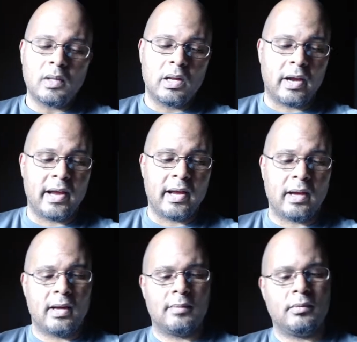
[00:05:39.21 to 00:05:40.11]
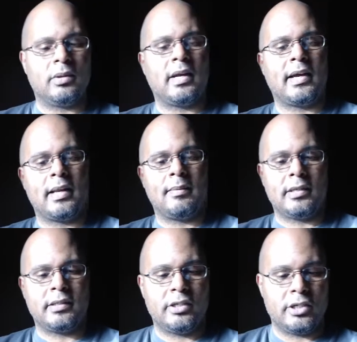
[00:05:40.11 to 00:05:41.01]
All right. Hold on. I got a
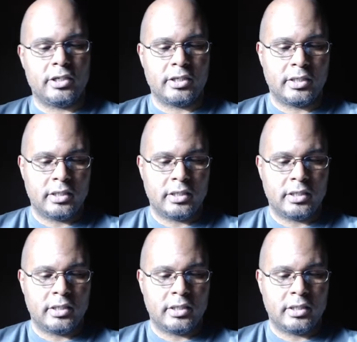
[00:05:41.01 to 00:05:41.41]
message here.